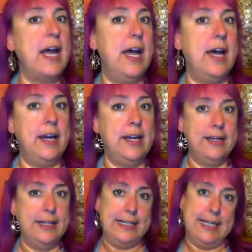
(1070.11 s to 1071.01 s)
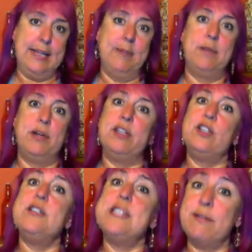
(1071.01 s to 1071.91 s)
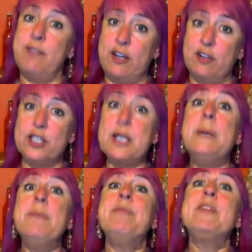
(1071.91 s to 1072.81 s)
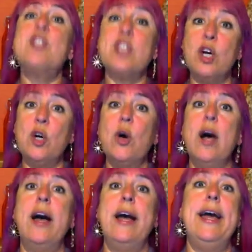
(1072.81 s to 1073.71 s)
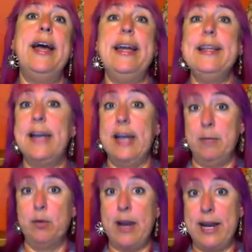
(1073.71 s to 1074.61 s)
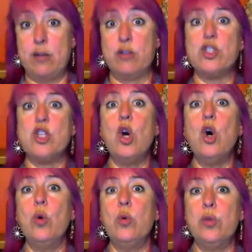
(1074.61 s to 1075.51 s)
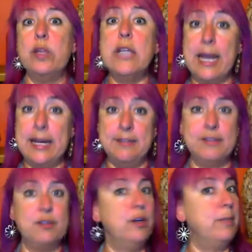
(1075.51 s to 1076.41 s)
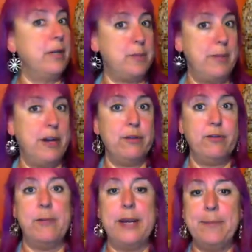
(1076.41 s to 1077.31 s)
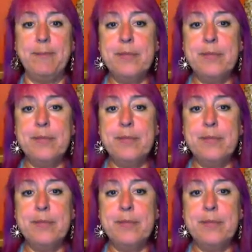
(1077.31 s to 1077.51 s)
I can barely do stick figures. So I'm a writer. So the lines are much better for me.